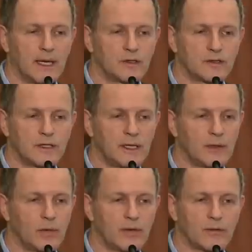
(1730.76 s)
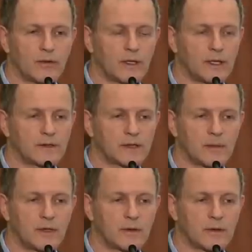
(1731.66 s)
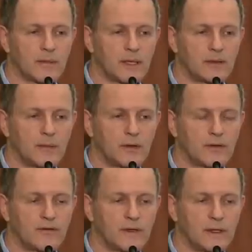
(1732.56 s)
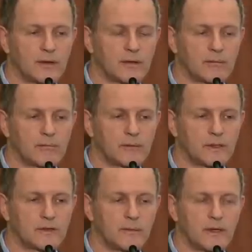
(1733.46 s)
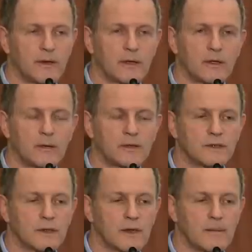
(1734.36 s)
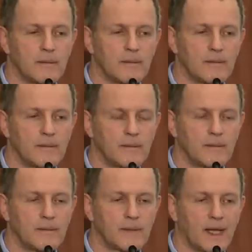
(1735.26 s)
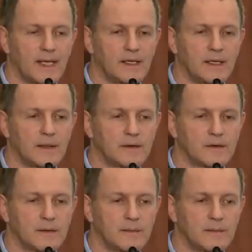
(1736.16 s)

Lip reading: And just letting whatever thoughts come into the mind about the feet, just be there, noticing them, ideas,